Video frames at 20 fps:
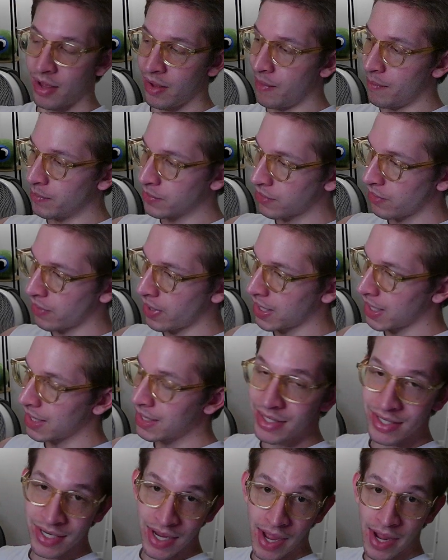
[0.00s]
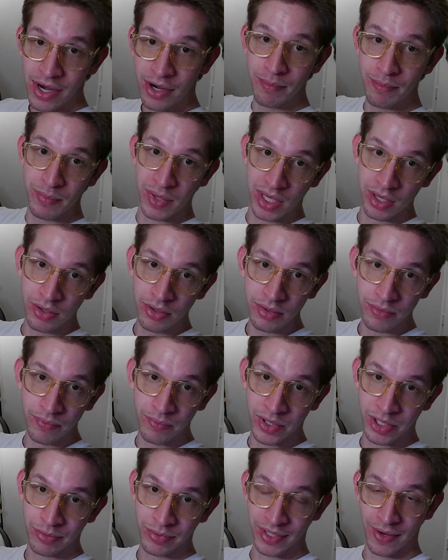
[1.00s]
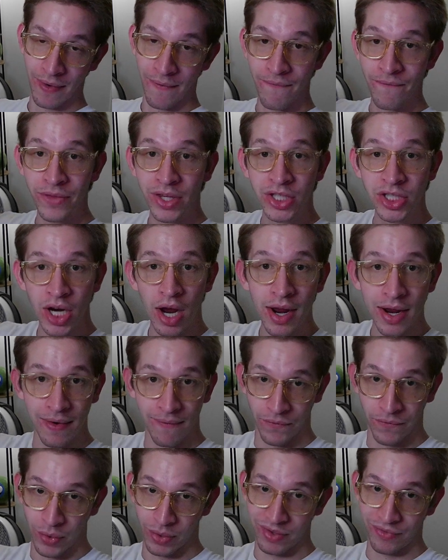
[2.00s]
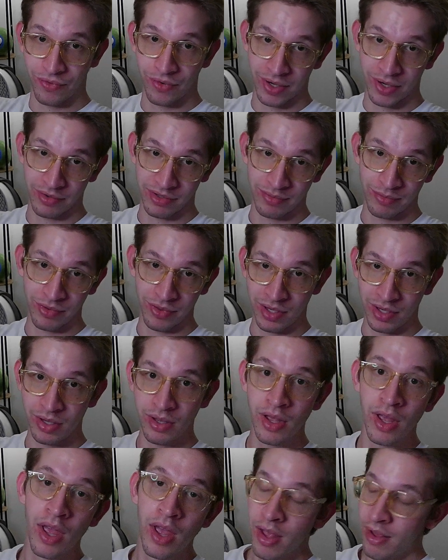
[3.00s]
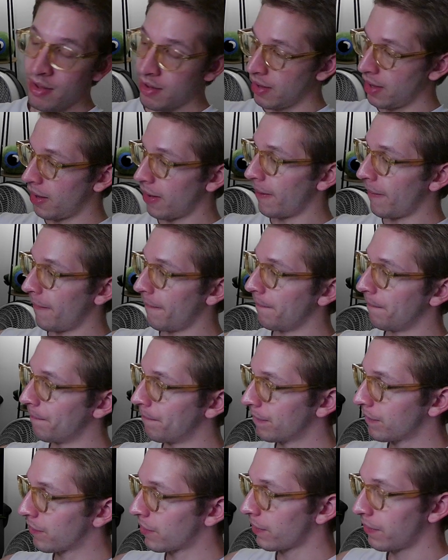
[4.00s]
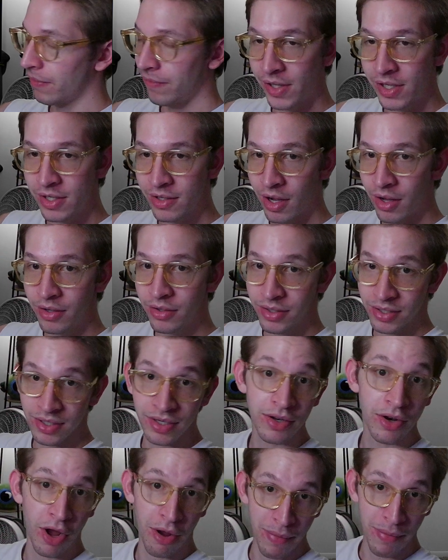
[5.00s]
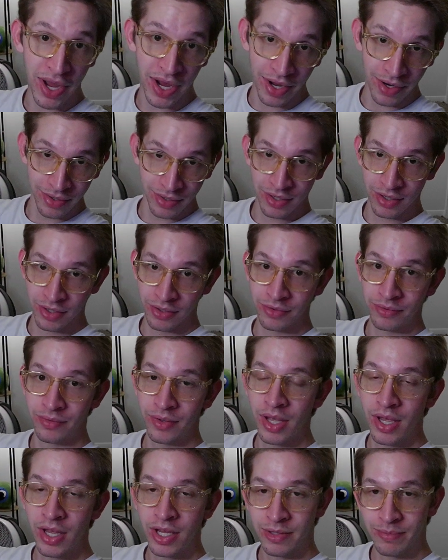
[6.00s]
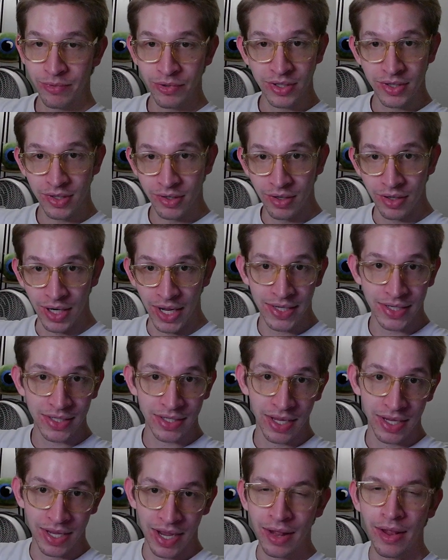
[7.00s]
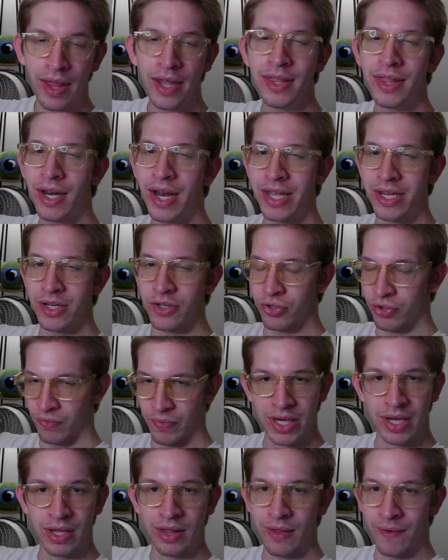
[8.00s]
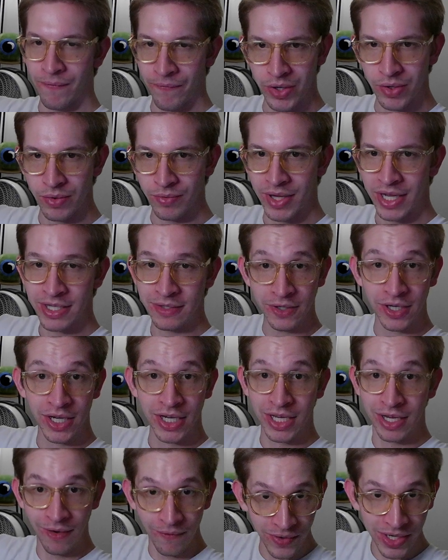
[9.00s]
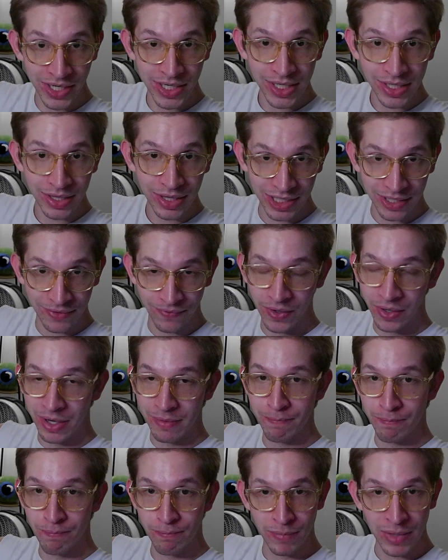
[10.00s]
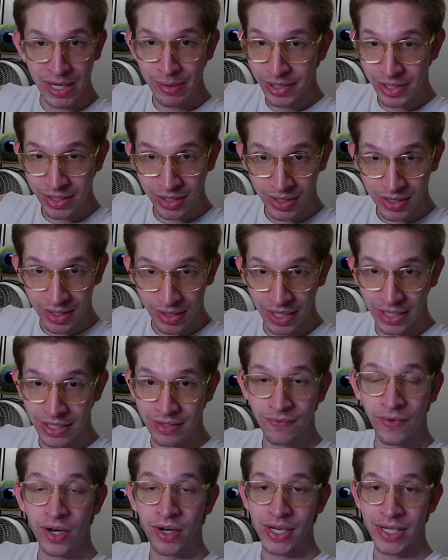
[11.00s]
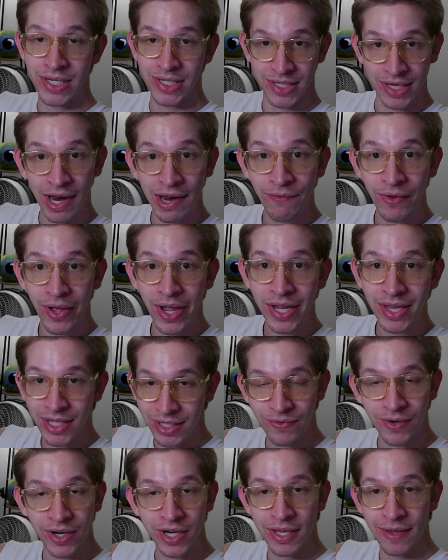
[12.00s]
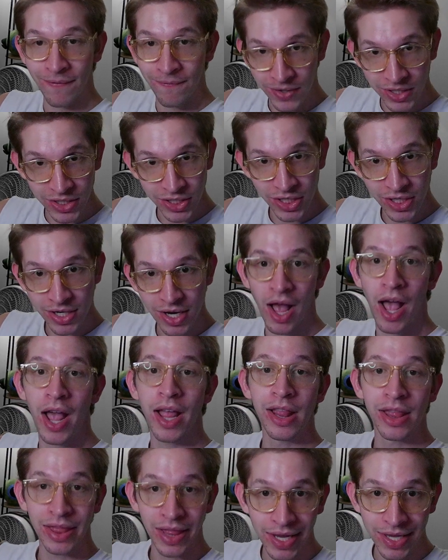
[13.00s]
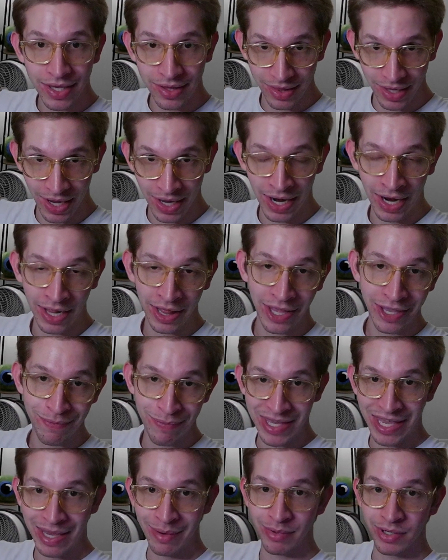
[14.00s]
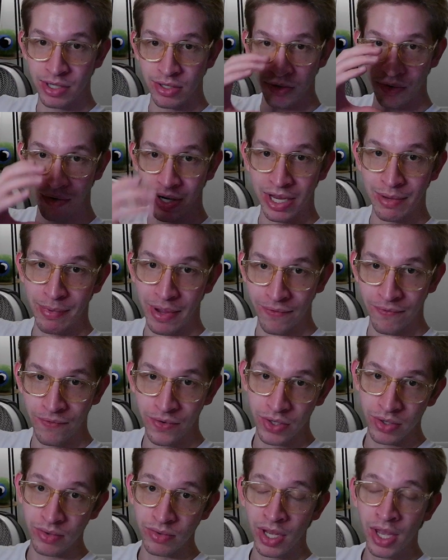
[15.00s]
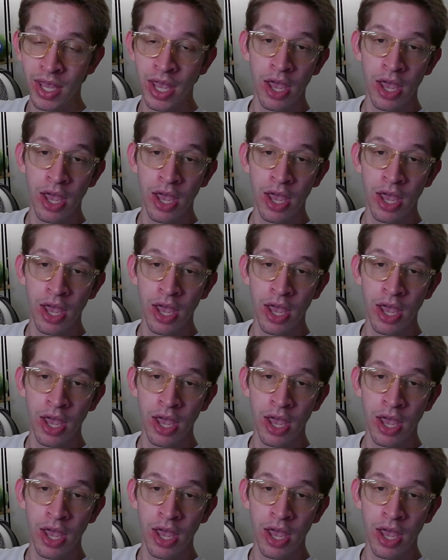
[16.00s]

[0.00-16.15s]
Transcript: So like an entire meal, which was a giant 44-ounce smoothie, for $15, not bad. Smoothies are good. I like that I can drink the food. That's very convenient. That's very minimalist. That's very sci-fi. That's very efficient. I like that. I like being able to drink my food.